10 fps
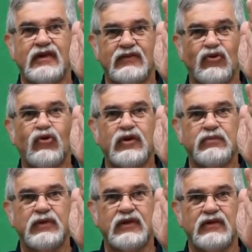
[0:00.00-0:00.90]
is going to
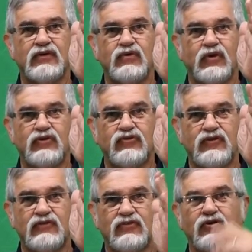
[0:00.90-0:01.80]
be what you
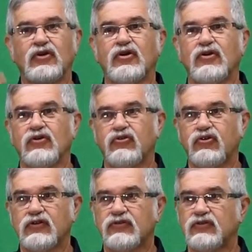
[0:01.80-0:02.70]
see. So
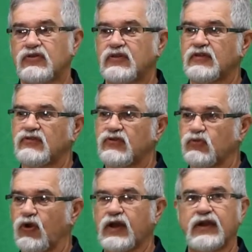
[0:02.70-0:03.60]
Chris,
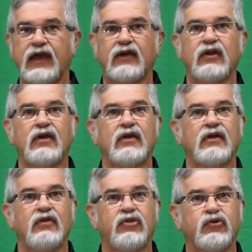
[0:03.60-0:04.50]
subtract out
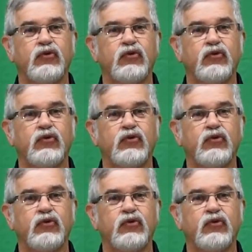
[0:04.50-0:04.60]
the